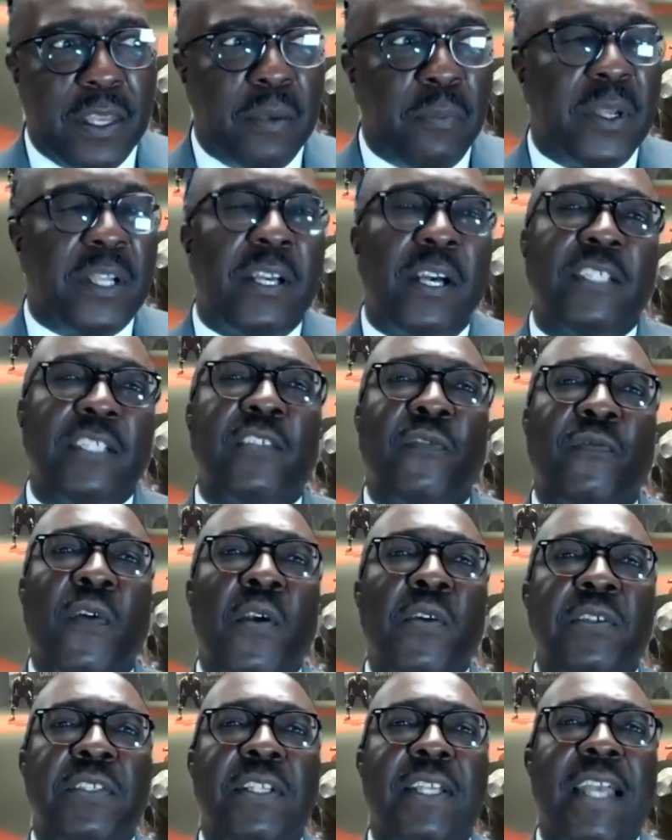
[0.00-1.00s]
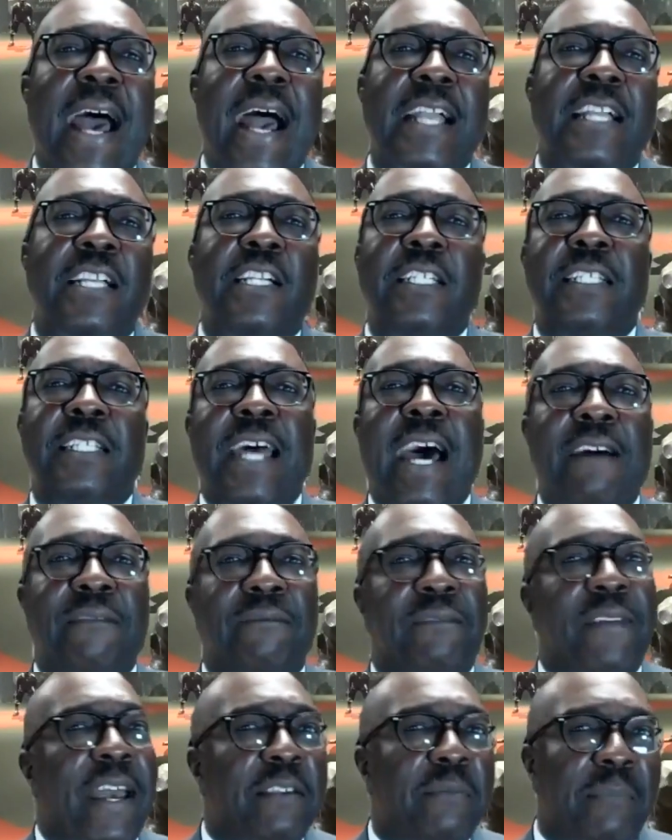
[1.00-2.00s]
because the first guy could
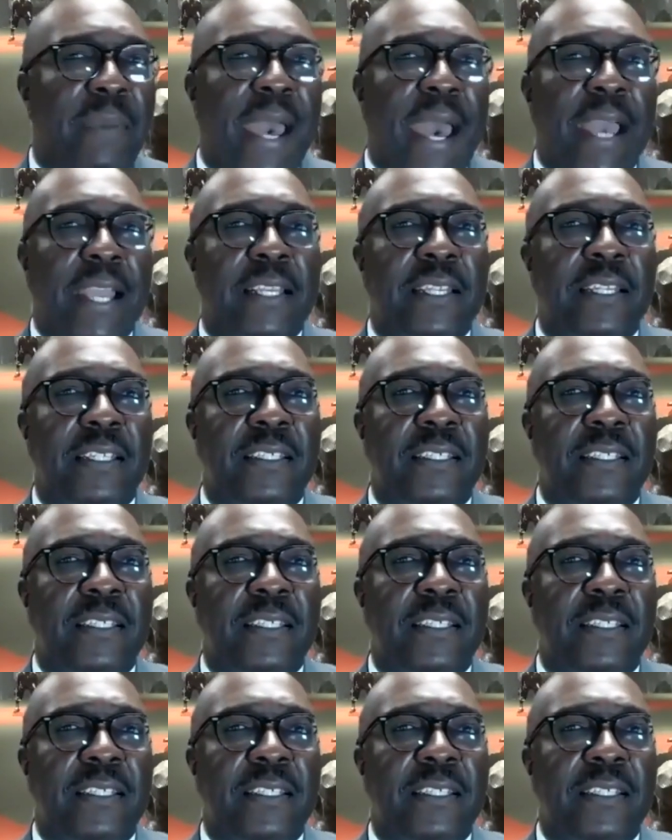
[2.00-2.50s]
not fight back,